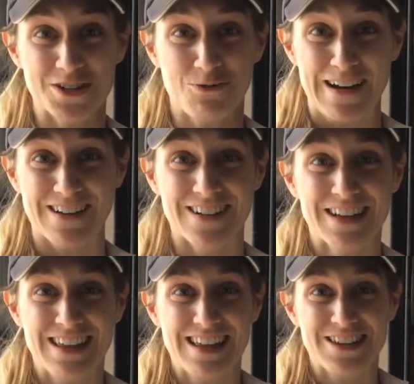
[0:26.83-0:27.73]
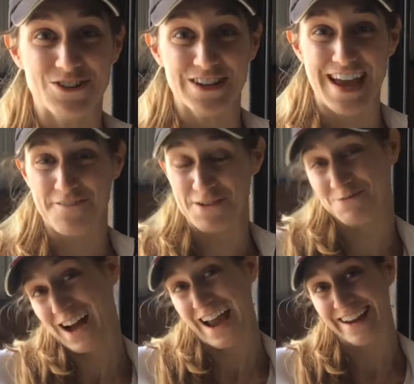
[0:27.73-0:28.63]
to wear during every
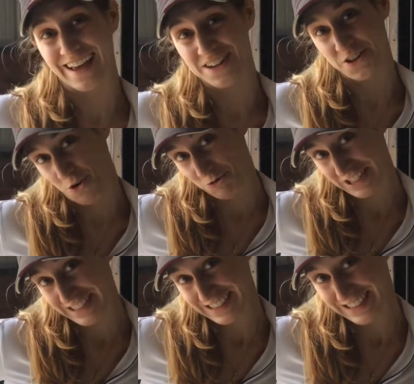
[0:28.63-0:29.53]
ride and don't.